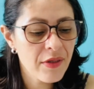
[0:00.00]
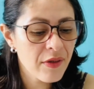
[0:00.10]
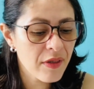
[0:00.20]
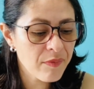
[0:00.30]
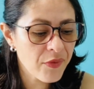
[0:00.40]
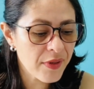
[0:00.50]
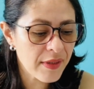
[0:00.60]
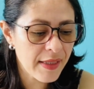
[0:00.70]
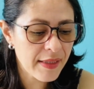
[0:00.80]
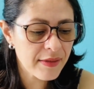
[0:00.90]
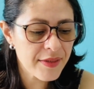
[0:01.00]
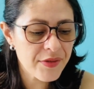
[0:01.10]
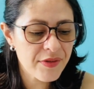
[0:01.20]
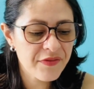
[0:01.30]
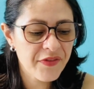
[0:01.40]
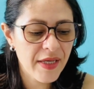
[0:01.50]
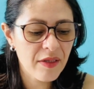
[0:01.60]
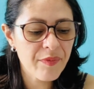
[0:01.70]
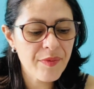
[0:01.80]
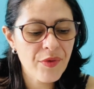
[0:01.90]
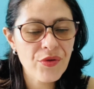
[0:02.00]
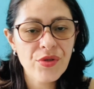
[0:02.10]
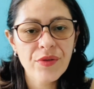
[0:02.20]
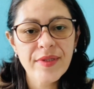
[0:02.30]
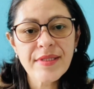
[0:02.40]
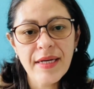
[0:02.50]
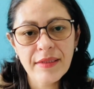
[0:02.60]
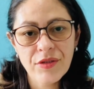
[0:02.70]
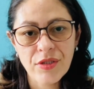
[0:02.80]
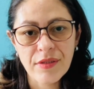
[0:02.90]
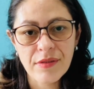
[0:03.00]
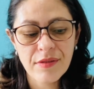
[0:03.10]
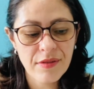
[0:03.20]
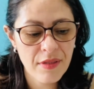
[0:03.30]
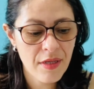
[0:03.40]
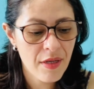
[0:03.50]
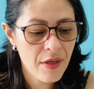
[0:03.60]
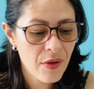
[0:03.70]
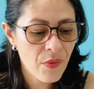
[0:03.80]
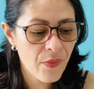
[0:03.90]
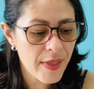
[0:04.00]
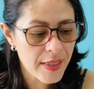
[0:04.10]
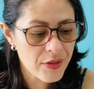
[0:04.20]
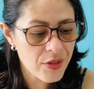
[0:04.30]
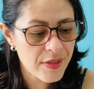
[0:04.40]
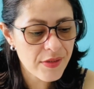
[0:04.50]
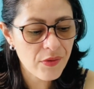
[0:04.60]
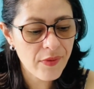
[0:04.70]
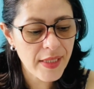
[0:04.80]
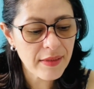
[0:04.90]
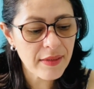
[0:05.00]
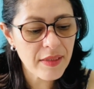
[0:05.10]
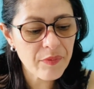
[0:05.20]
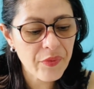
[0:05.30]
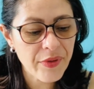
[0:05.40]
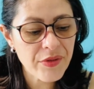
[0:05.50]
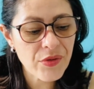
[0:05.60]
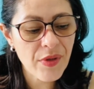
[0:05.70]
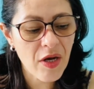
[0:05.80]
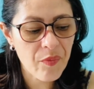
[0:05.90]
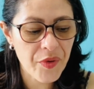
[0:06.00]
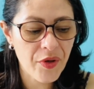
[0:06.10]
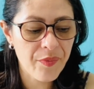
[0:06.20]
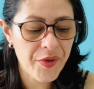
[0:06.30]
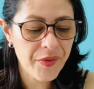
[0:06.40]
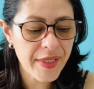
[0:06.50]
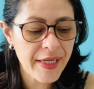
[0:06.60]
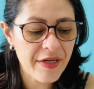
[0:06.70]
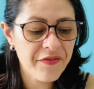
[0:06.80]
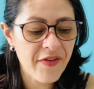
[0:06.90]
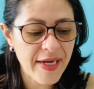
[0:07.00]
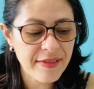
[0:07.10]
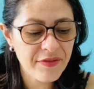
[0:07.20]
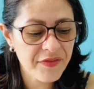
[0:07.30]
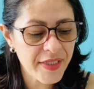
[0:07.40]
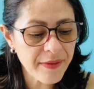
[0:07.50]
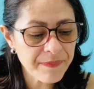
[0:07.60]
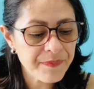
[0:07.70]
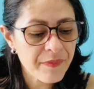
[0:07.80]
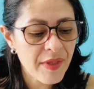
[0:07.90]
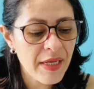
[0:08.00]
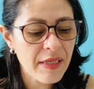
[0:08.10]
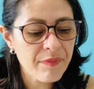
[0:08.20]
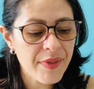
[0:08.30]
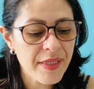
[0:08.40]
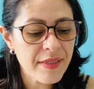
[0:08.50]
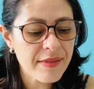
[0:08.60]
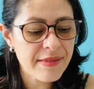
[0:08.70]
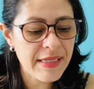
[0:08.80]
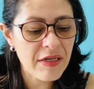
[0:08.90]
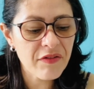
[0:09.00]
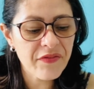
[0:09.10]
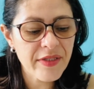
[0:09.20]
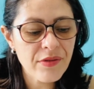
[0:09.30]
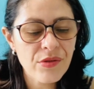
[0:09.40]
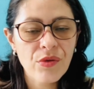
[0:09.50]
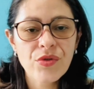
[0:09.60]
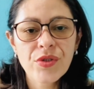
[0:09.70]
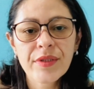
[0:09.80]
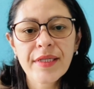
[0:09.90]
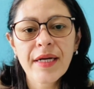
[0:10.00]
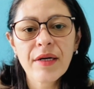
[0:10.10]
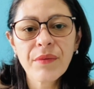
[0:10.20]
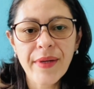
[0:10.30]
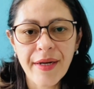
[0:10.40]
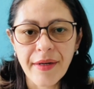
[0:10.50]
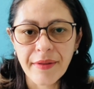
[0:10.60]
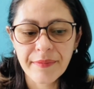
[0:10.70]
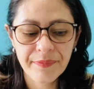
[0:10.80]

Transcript: are more likely to develop emotional intelligence, which is greatly important to help you communicate effectively and be self and socially aware.